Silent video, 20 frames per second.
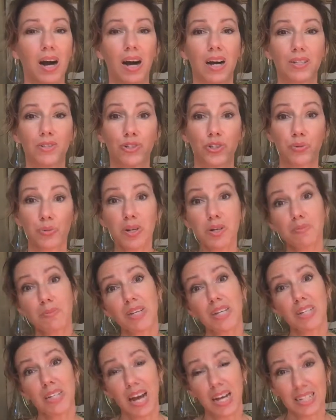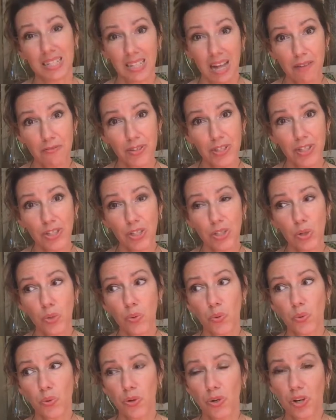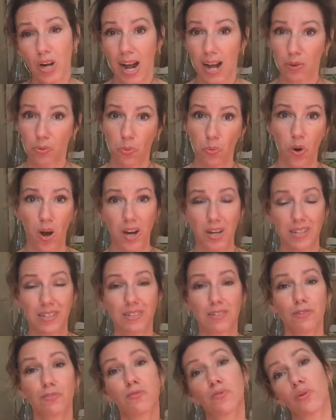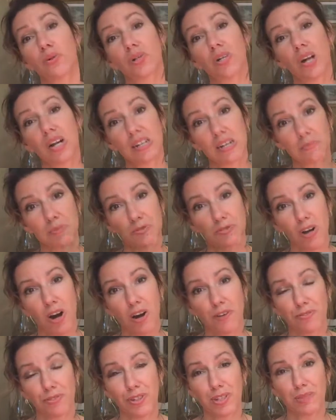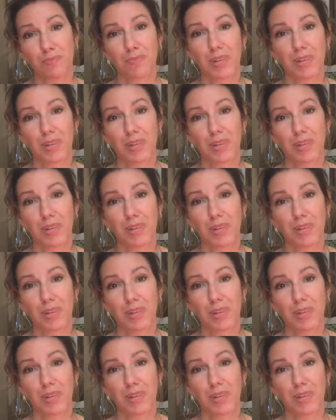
do you want to meet at 11 or at 1 for a cup of coffee?